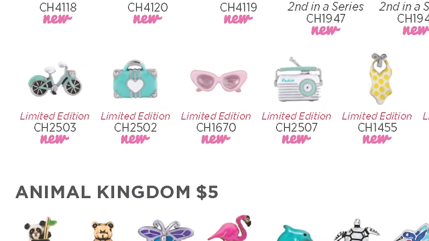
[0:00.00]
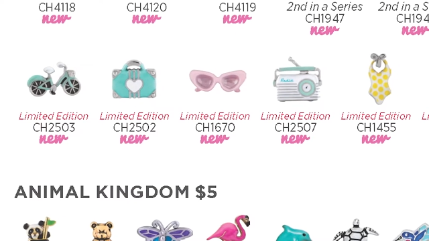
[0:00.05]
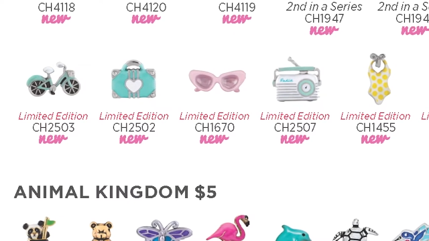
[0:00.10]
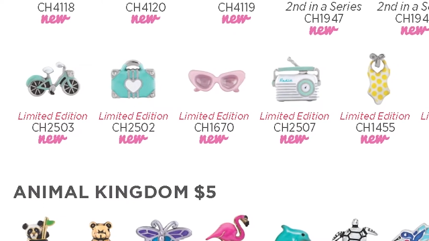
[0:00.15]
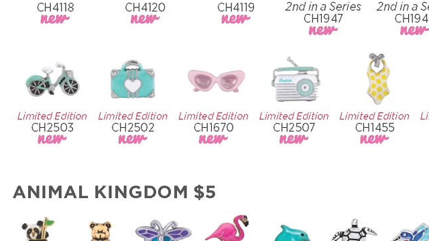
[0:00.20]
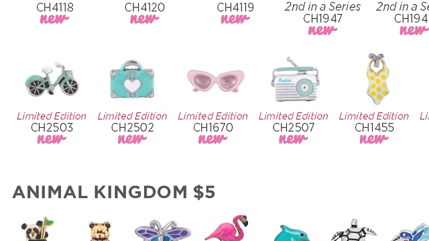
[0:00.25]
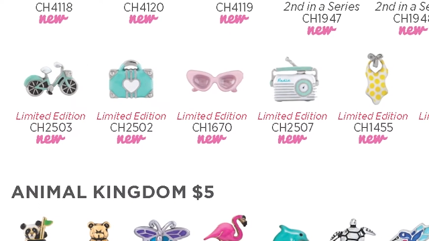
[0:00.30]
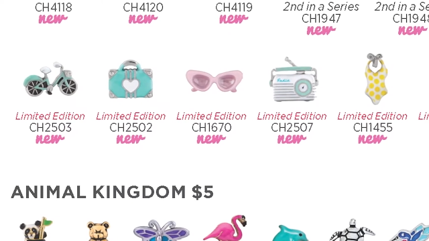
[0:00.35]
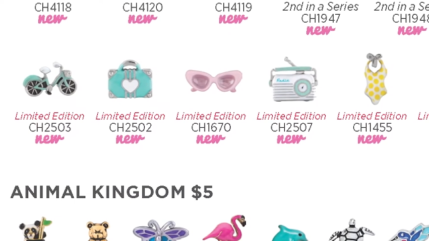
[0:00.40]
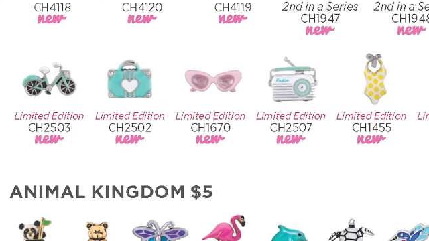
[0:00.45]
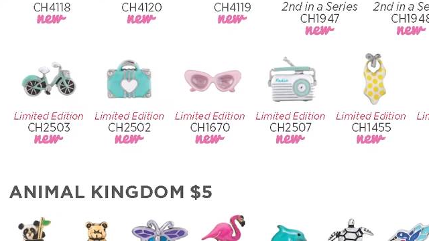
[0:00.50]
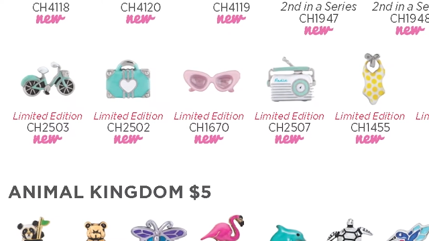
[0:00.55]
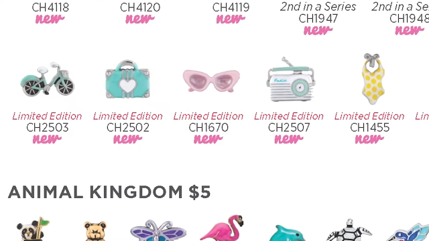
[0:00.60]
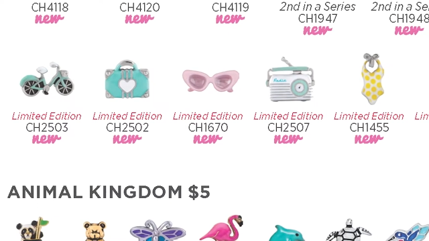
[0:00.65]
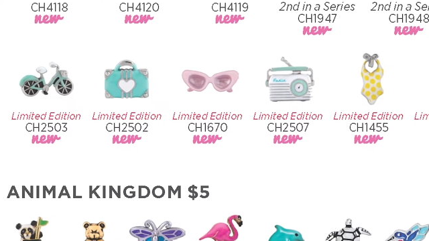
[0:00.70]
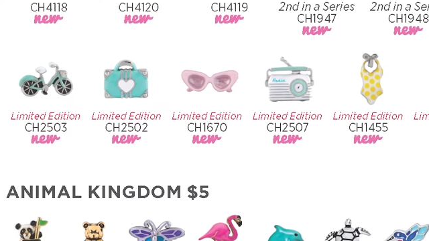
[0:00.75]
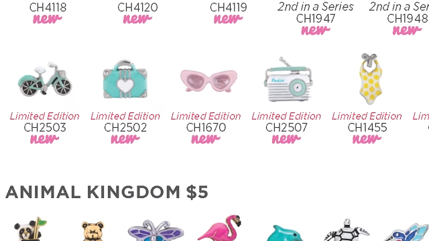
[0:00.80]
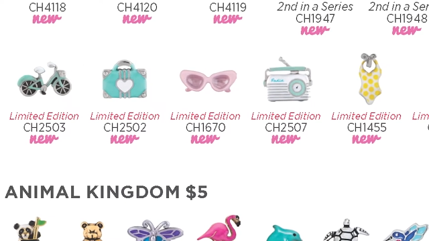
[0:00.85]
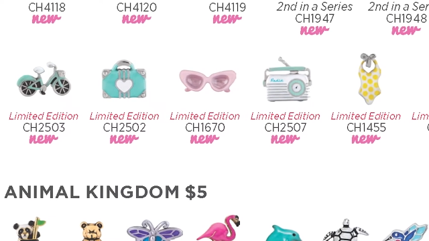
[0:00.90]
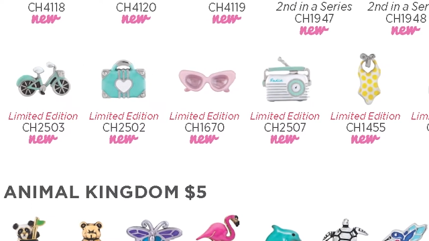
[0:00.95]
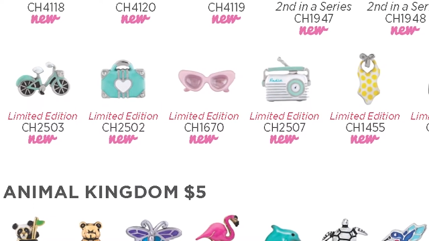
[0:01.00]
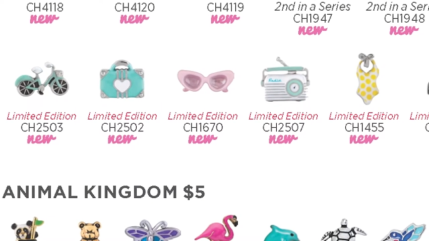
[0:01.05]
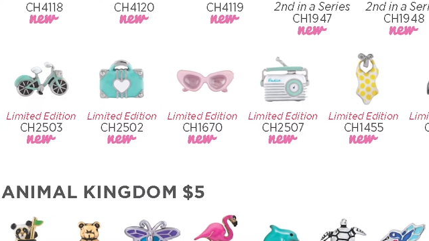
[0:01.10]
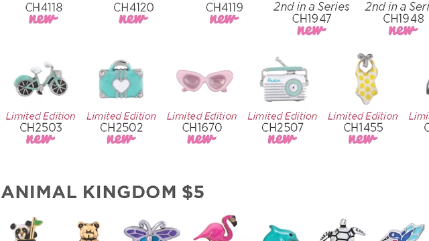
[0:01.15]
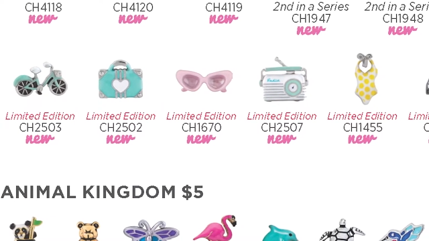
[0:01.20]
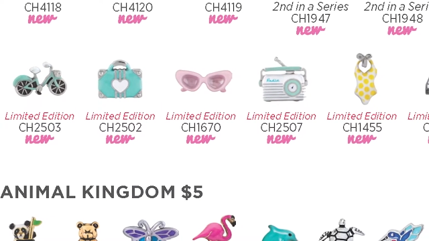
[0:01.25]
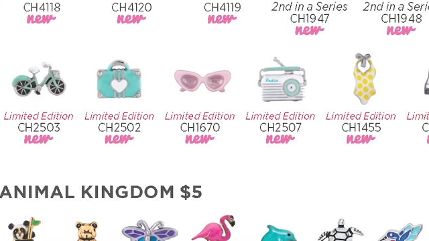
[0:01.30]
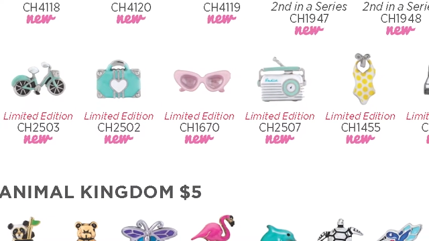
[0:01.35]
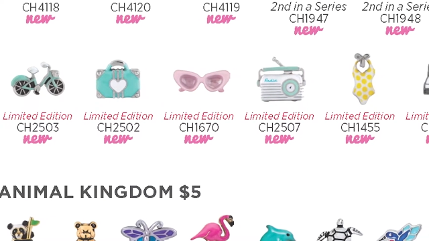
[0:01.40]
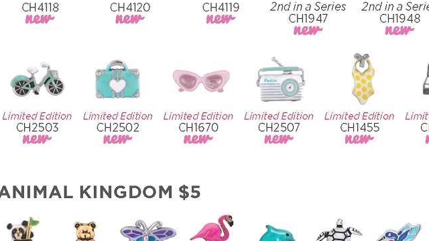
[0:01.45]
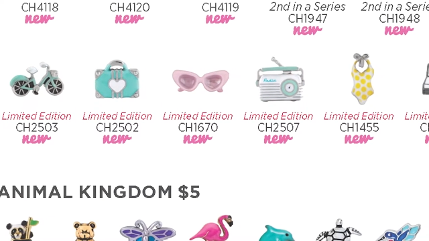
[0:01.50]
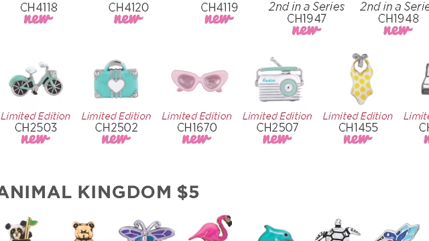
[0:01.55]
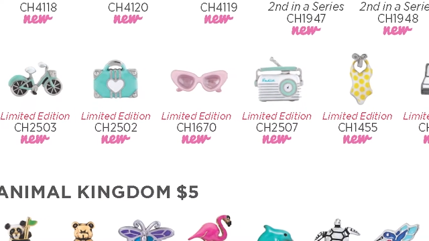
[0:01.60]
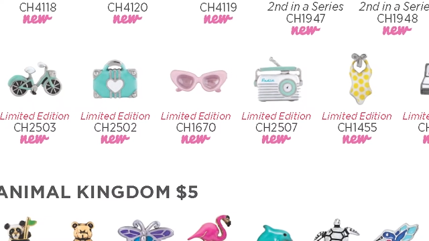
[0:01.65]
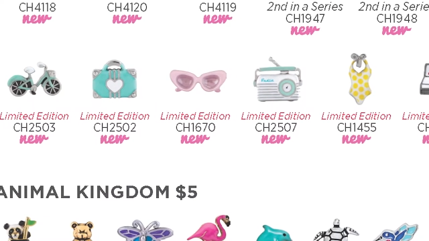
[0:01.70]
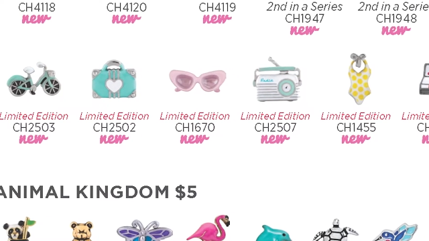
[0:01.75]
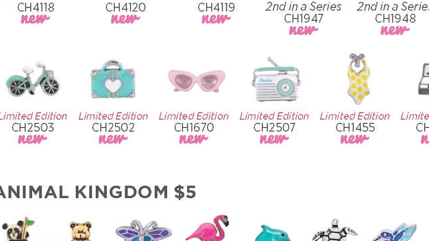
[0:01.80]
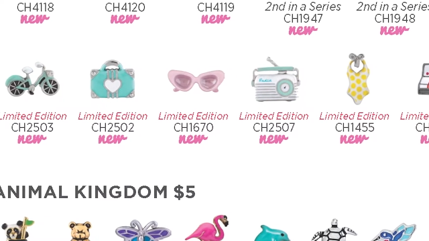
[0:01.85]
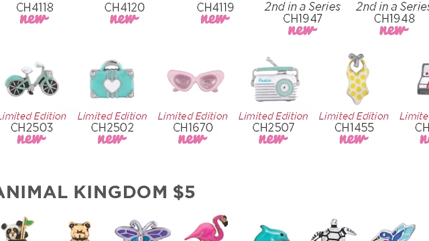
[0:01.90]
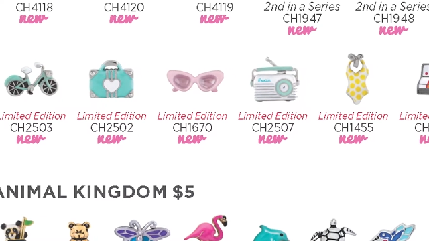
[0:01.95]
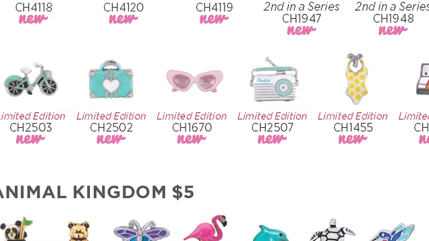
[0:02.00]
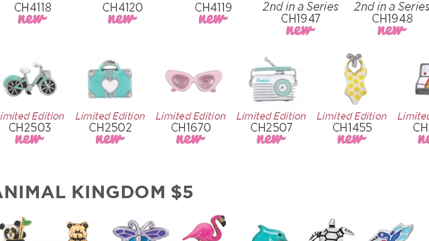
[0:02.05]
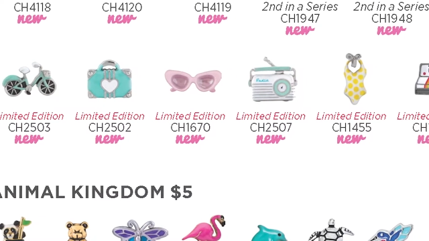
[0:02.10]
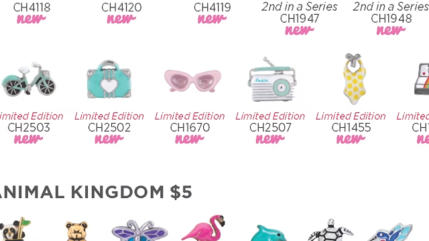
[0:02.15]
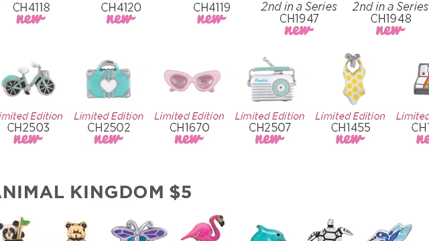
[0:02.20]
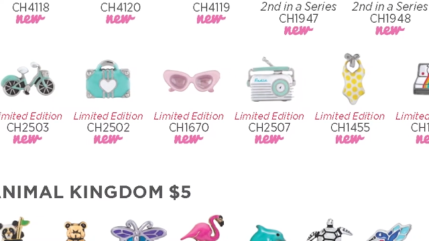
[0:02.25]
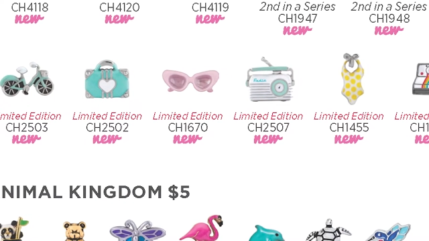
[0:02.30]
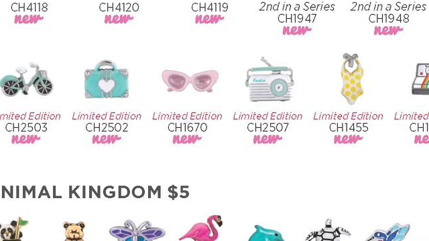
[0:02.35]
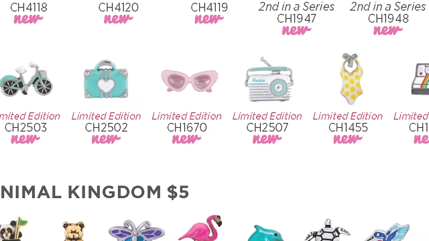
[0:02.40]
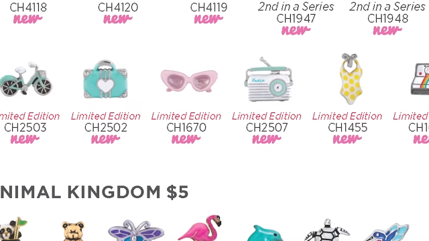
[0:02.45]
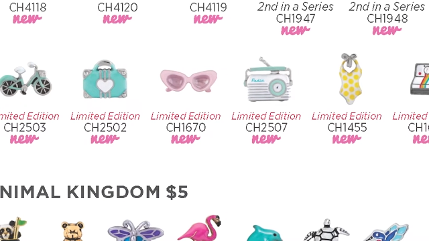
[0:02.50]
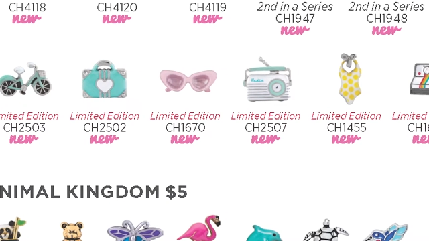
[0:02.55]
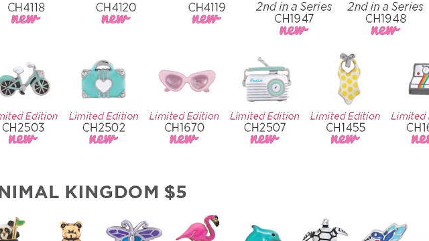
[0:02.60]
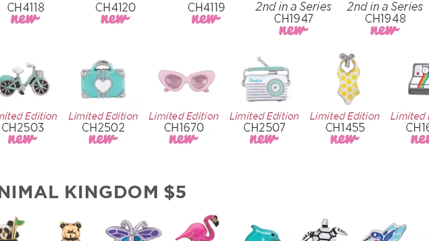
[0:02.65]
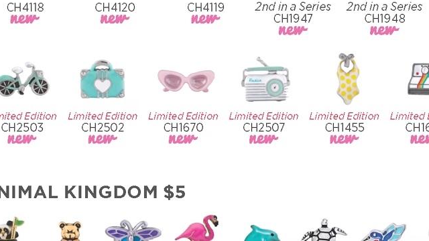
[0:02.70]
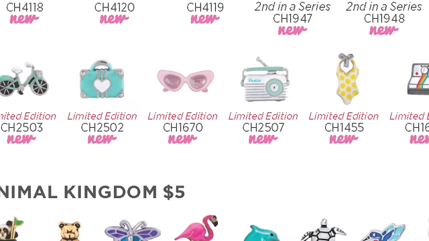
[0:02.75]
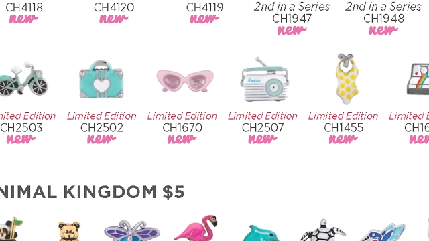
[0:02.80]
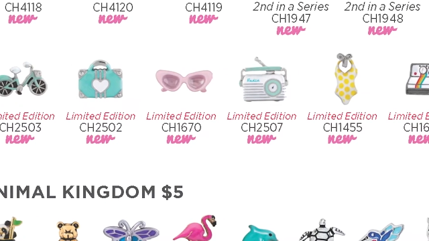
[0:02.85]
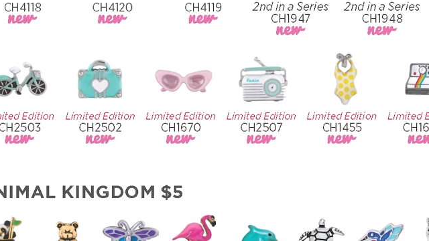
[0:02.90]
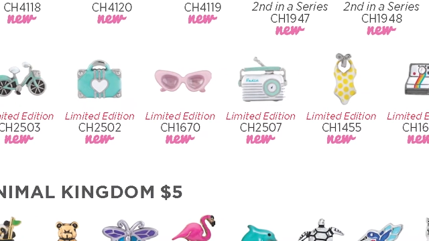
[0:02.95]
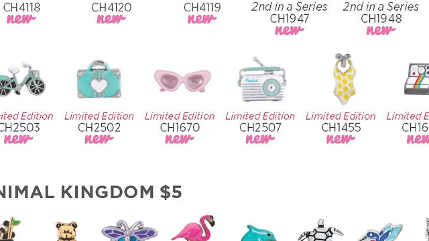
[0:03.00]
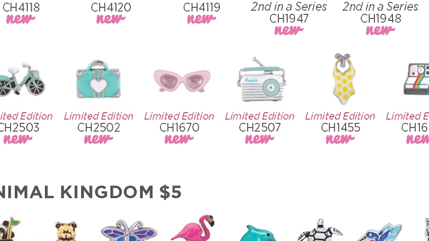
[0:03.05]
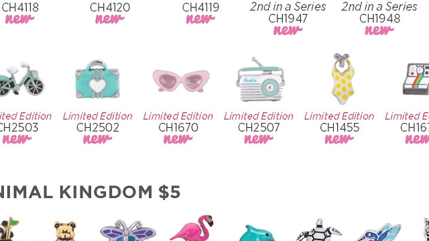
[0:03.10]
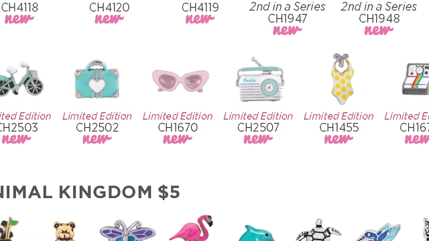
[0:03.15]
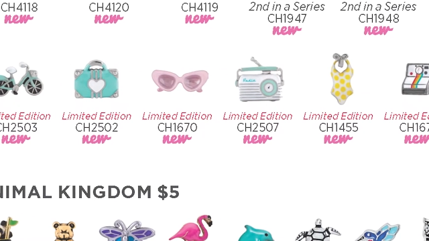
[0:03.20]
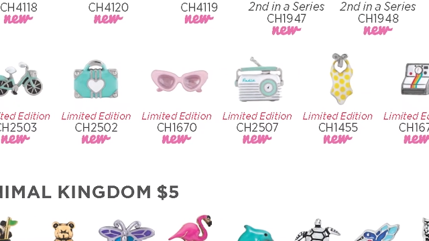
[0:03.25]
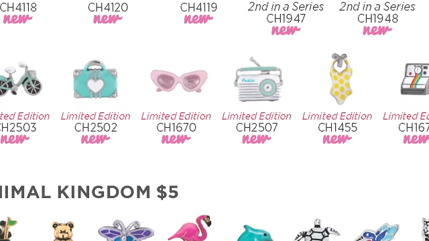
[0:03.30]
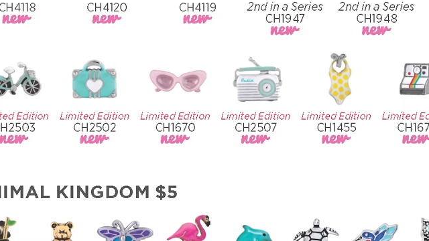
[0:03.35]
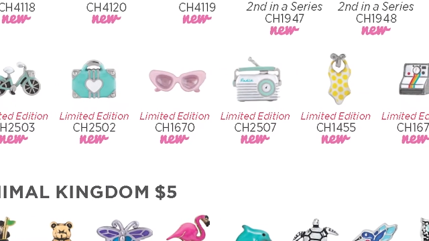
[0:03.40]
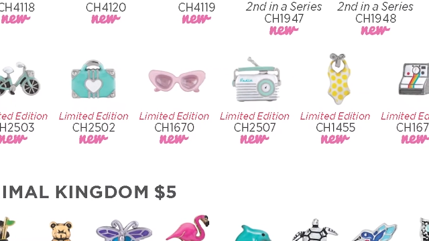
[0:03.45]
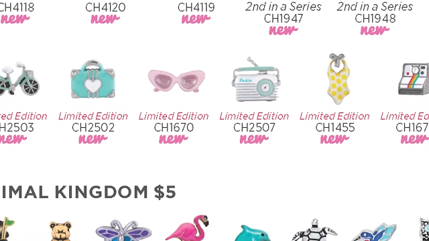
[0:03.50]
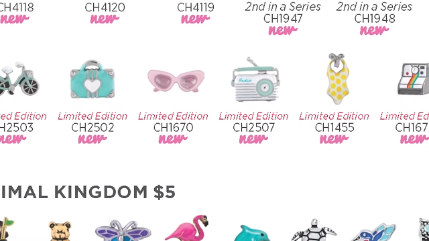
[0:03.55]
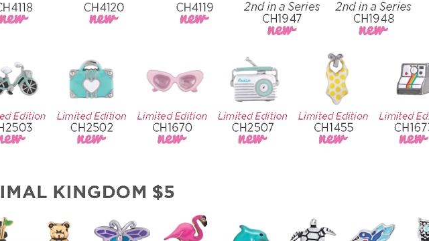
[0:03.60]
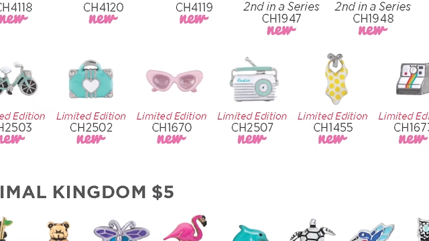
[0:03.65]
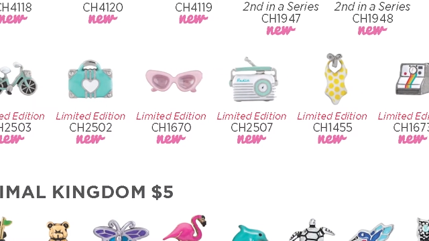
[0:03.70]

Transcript: No face is visible, so there are no lips to read.